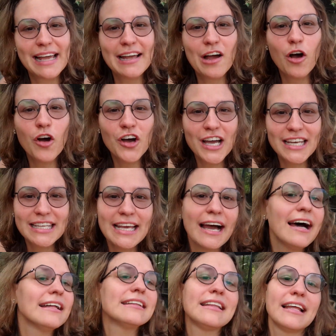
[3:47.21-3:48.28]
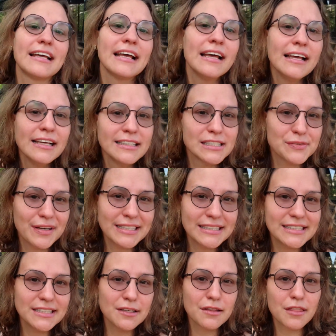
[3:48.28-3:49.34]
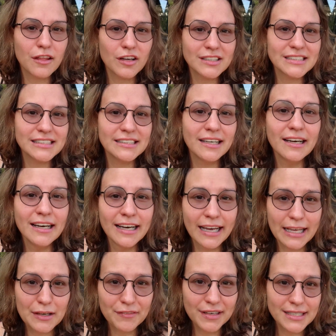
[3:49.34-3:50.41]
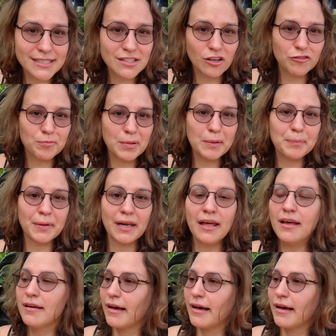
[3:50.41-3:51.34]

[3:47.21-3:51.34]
I already had like 20-30 requests of people.